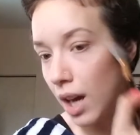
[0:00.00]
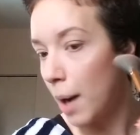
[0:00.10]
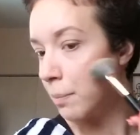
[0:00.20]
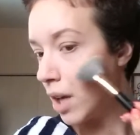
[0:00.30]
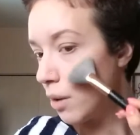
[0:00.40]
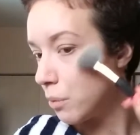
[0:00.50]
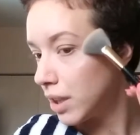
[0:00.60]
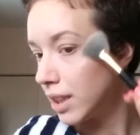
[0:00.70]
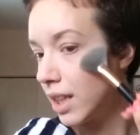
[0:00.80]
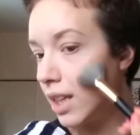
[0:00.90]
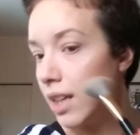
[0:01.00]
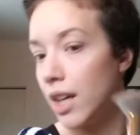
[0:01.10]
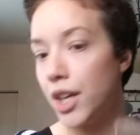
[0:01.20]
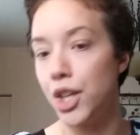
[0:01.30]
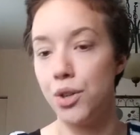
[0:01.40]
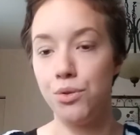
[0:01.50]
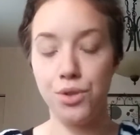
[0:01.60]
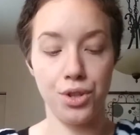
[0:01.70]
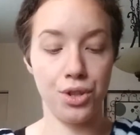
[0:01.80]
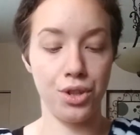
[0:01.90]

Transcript: I'm not really a huge